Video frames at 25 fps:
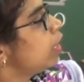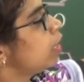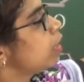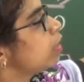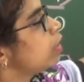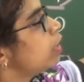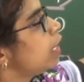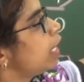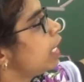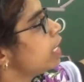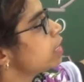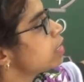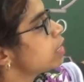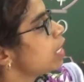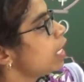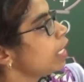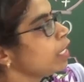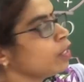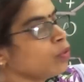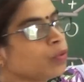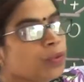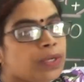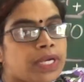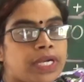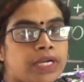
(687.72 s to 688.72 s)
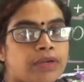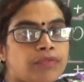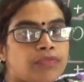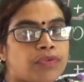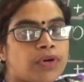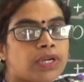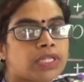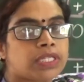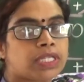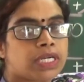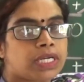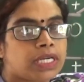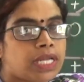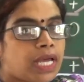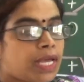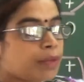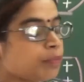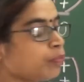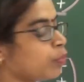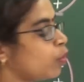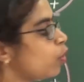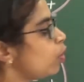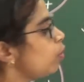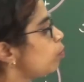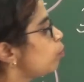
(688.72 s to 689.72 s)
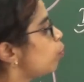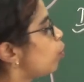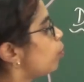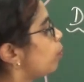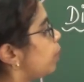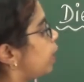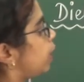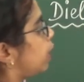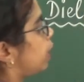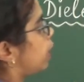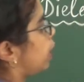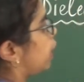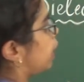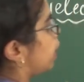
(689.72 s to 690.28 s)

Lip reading: the SI unit for the dipole moment